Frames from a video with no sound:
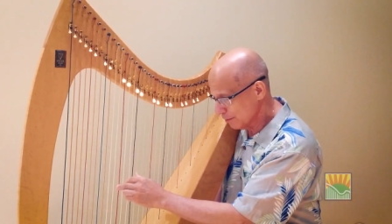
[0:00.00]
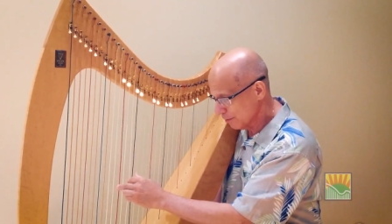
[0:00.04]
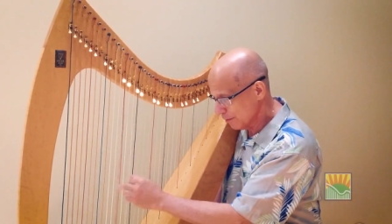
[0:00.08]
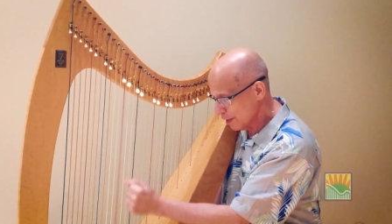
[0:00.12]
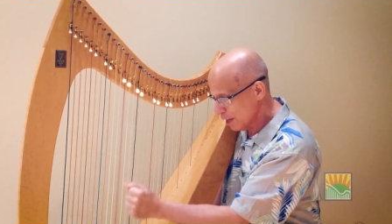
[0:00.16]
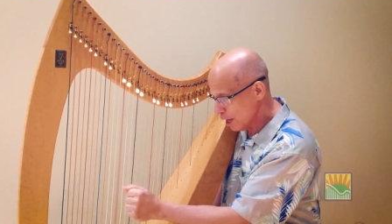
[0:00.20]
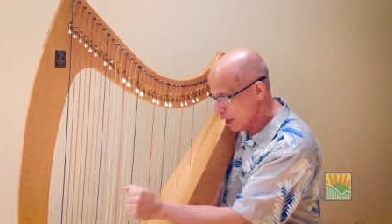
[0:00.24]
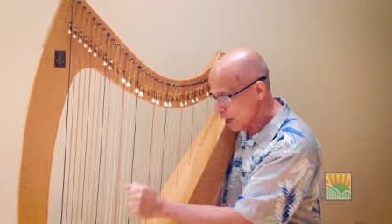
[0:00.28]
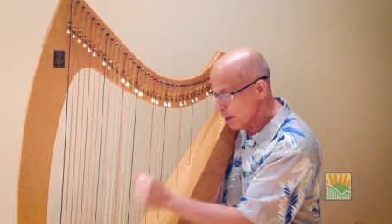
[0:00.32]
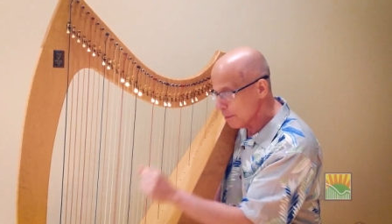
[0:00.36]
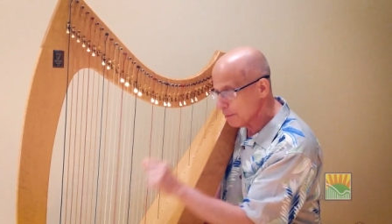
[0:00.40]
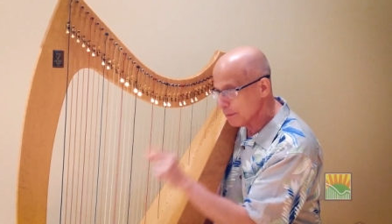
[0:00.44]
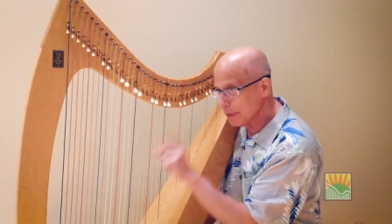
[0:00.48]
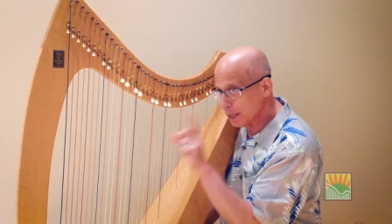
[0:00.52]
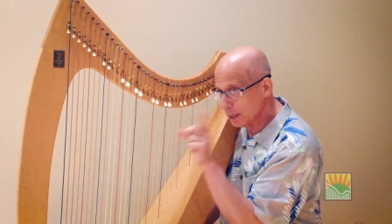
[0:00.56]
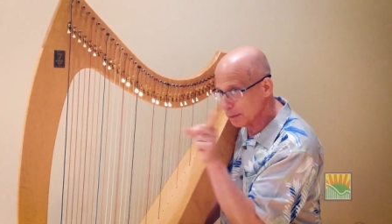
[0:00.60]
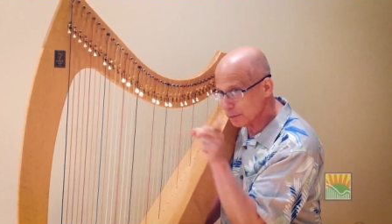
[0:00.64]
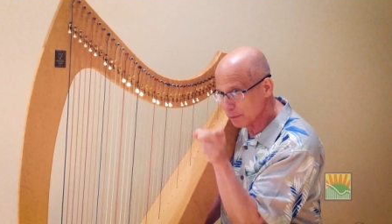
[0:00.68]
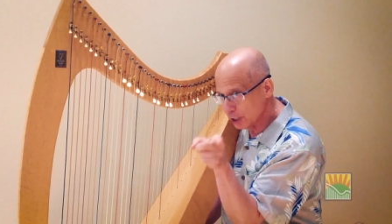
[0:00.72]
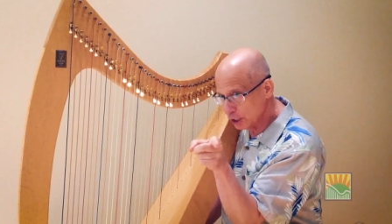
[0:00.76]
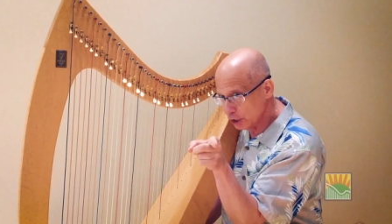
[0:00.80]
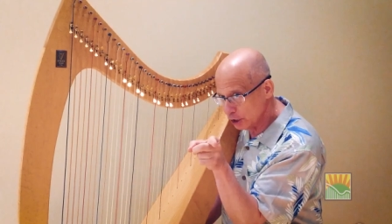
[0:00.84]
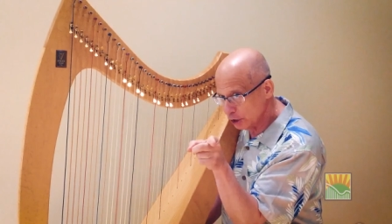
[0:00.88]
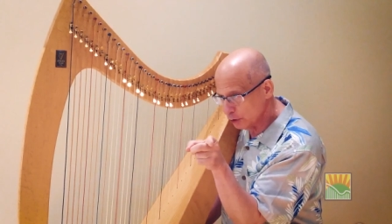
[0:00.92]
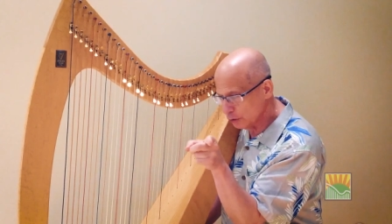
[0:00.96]
But I'm
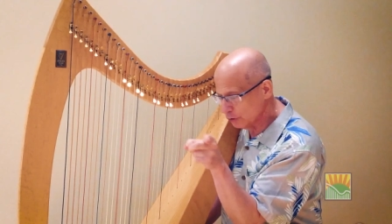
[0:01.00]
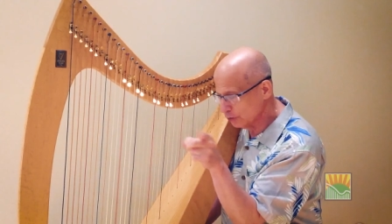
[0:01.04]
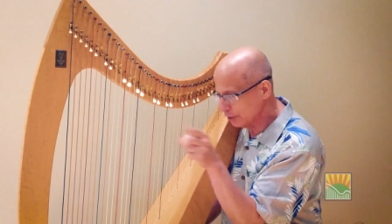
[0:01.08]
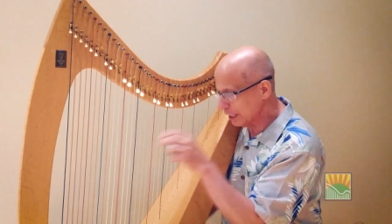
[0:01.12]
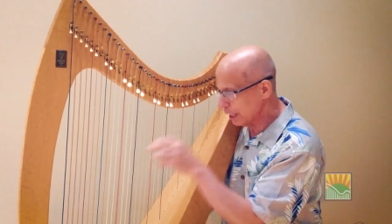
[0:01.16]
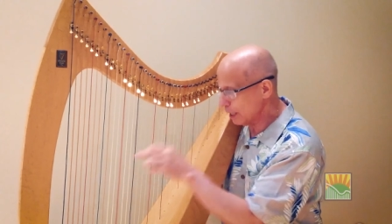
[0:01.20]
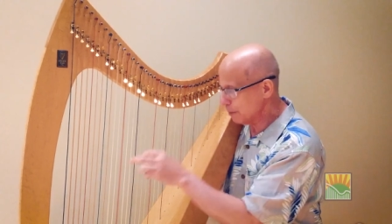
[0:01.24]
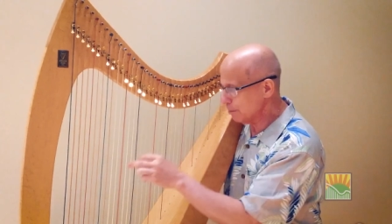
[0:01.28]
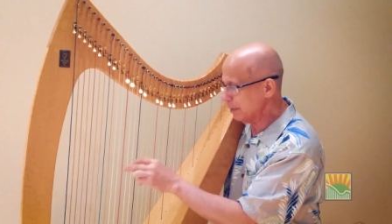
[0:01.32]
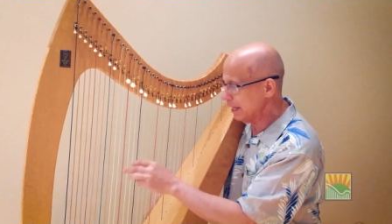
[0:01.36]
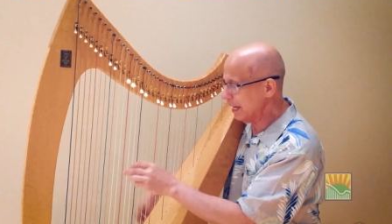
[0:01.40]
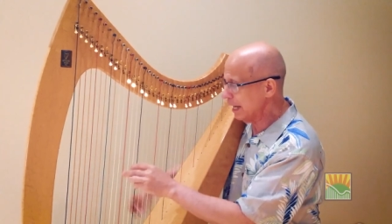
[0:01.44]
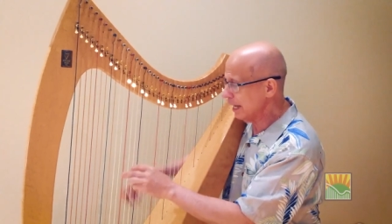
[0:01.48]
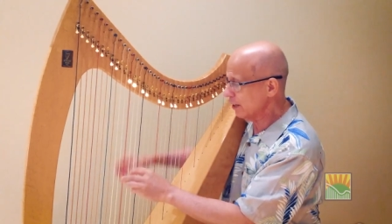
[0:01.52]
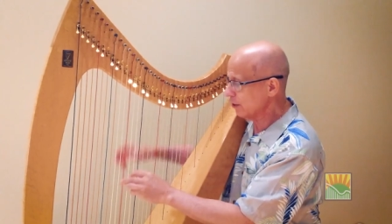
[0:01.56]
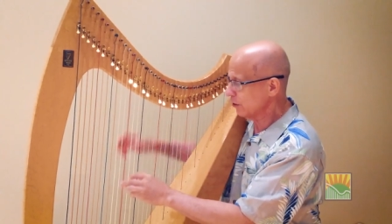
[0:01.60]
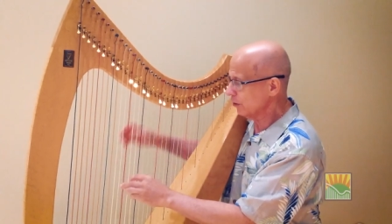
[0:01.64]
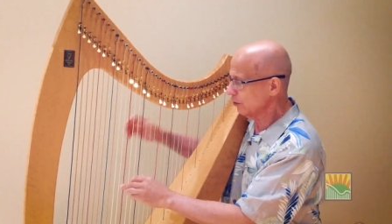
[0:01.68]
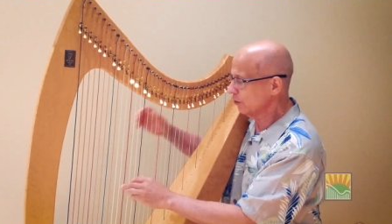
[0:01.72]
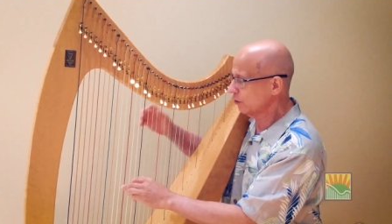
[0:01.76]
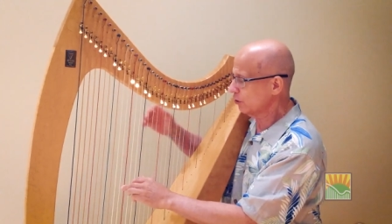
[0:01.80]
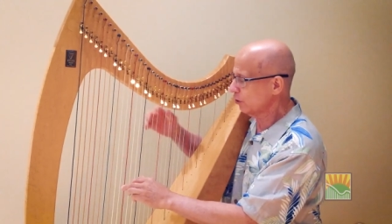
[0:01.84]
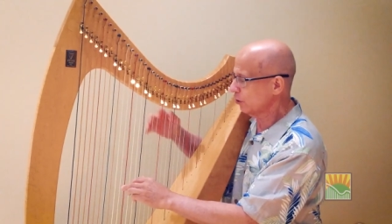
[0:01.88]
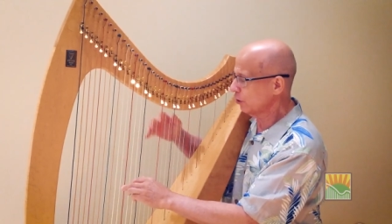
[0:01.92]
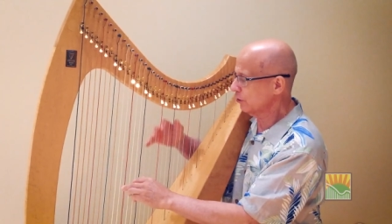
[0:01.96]
going to use that
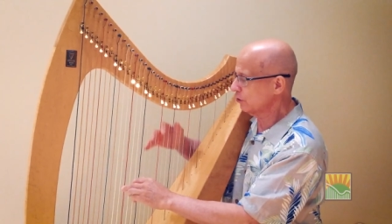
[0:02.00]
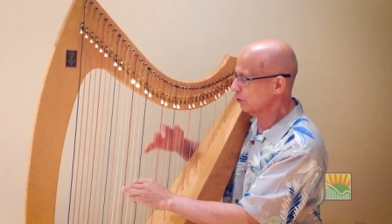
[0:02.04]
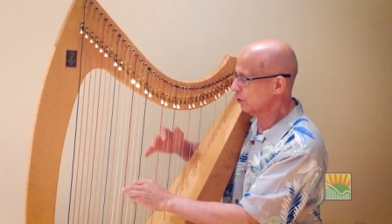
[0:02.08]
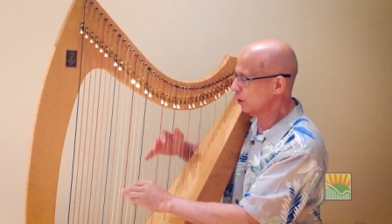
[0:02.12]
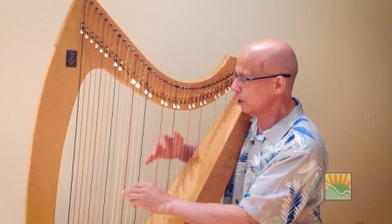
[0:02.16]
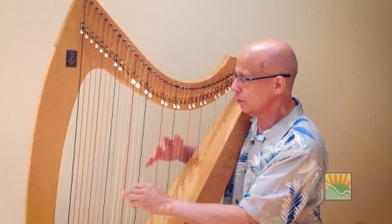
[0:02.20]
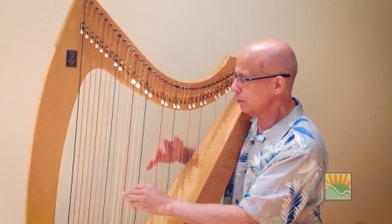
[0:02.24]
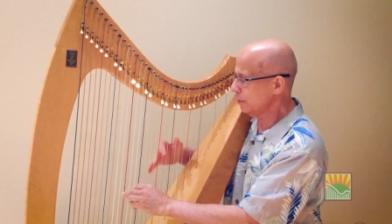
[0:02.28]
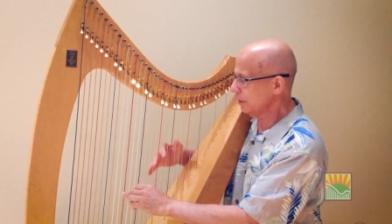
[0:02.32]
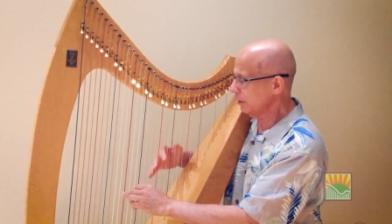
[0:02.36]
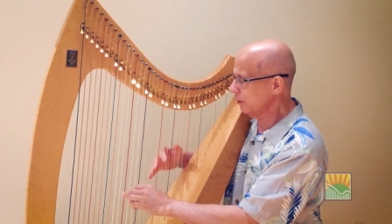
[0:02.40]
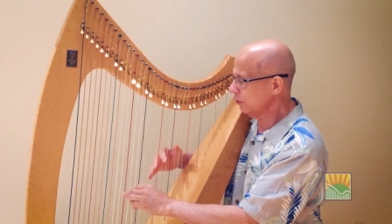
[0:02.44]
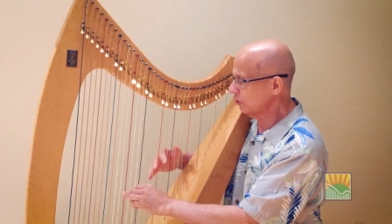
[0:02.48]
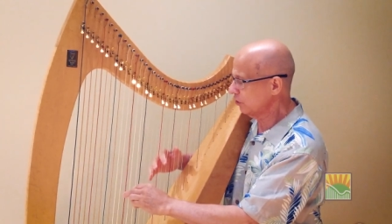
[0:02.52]
pattern. So it's going to be